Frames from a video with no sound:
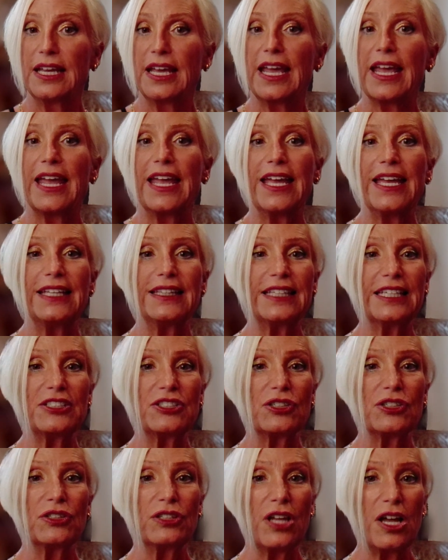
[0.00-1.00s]
and that
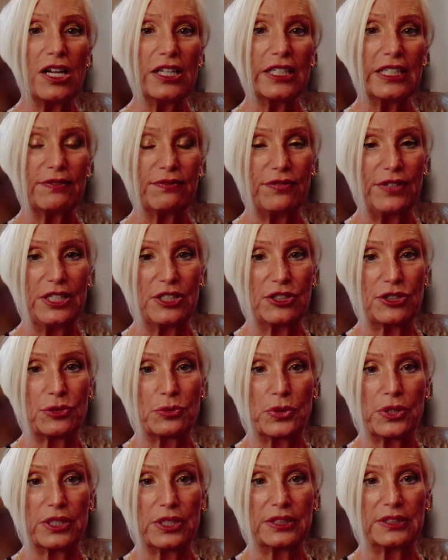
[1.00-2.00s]
your login feature
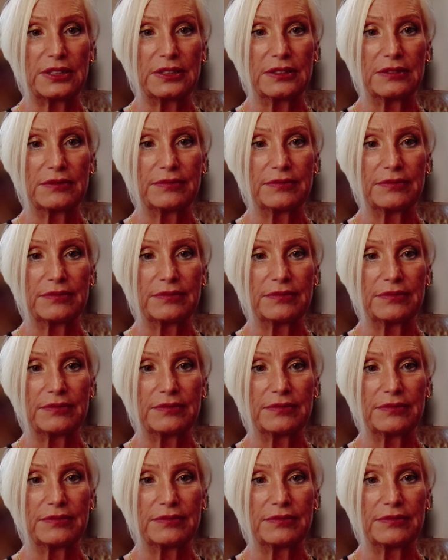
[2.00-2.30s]
works.